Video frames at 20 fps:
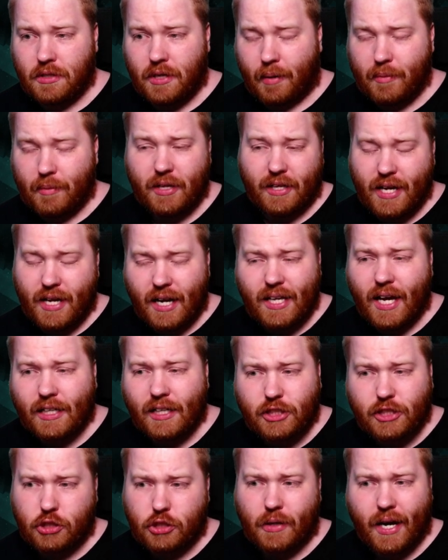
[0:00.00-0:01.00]
I mean,
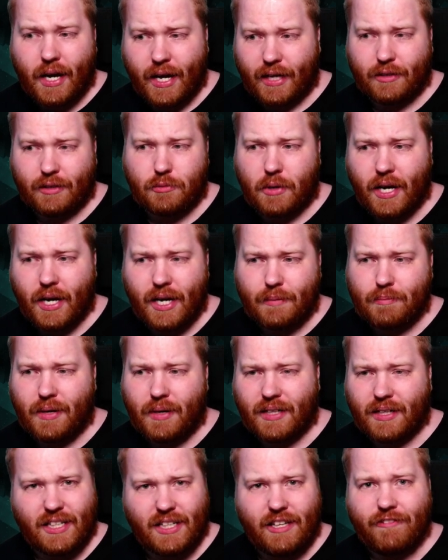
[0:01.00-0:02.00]
Galliard tried, right,
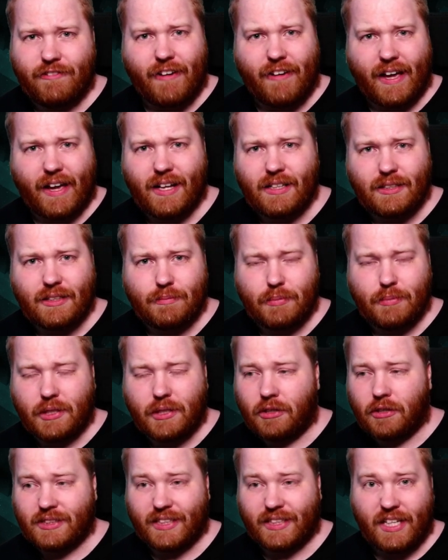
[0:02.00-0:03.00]
but he failed
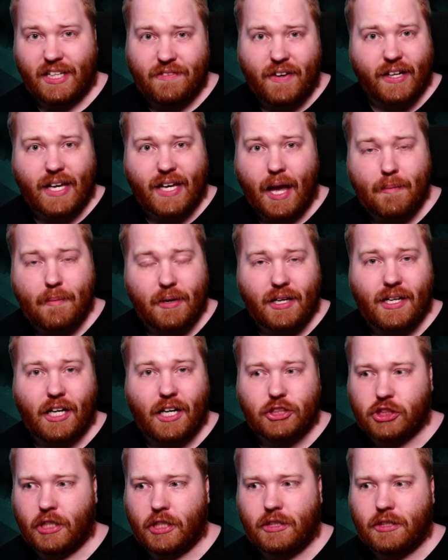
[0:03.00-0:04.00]
because Levi came in
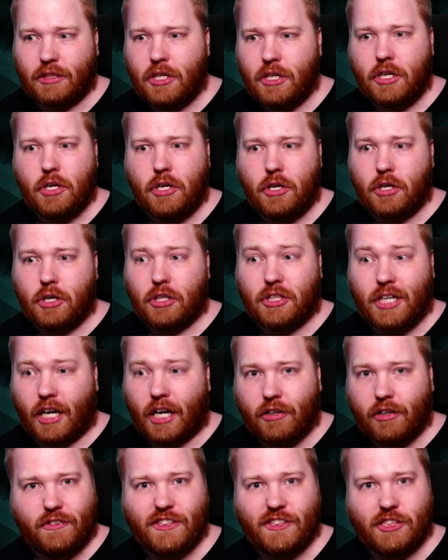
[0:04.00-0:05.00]
clutch and cut
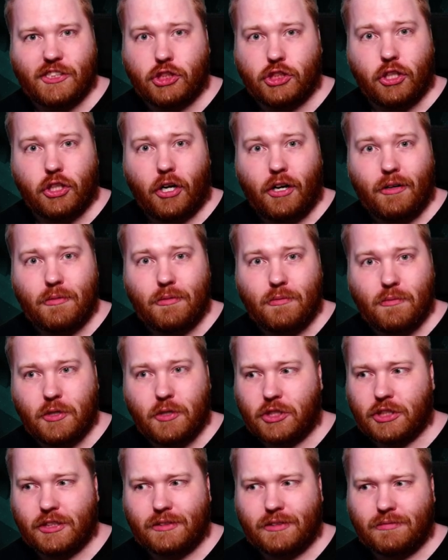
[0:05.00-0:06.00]
off his jaw,
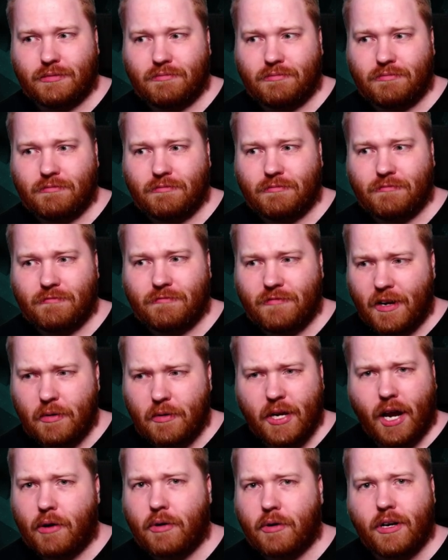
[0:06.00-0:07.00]
which is
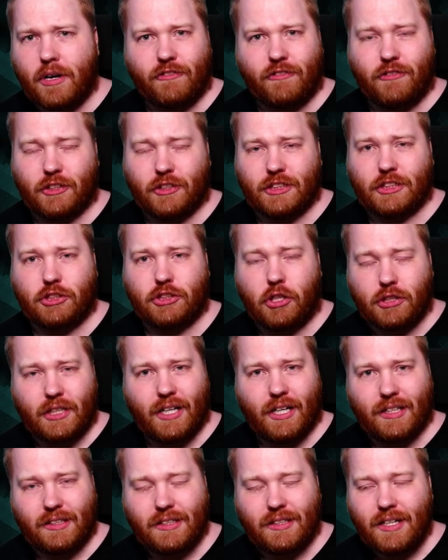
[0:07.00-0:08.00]
very ironic for the Jaw
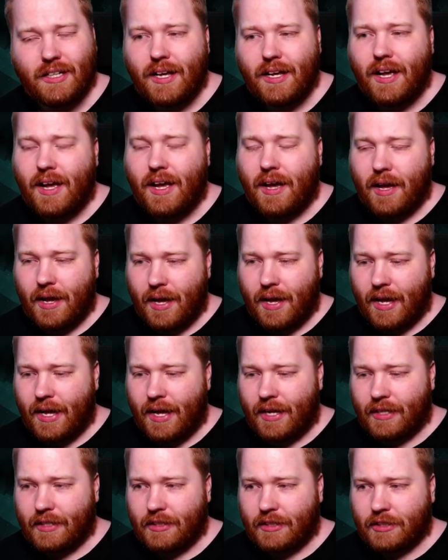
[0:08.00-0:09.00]
Titan,
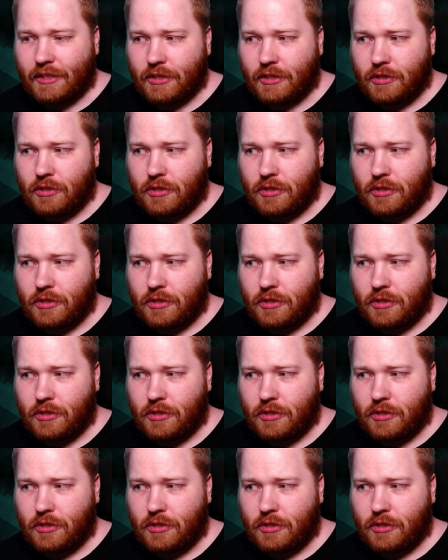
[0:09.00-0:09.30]
and